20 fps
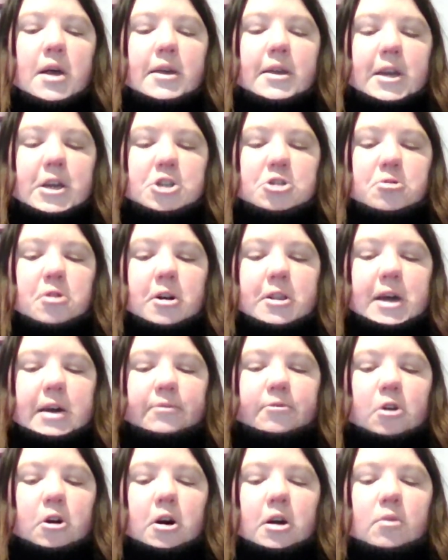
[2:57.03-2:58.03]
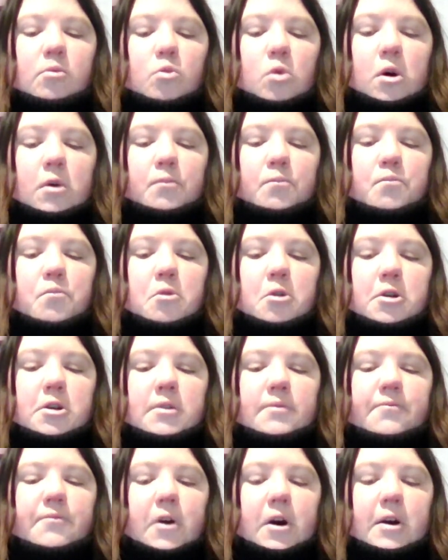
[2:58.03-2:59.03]
yes you heard that right,
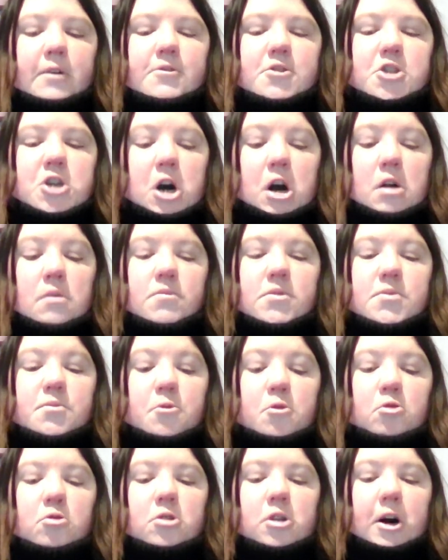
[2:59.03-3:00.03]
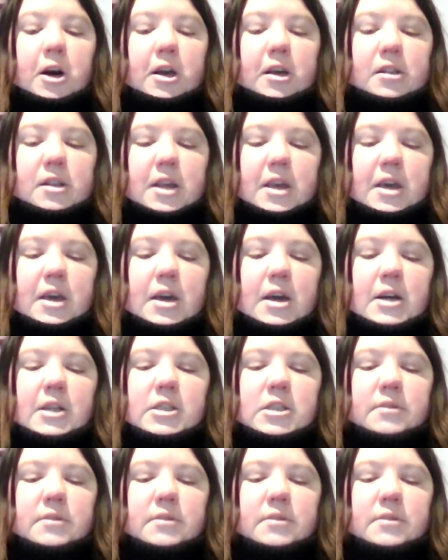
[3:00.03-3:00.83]
1.5 times more likely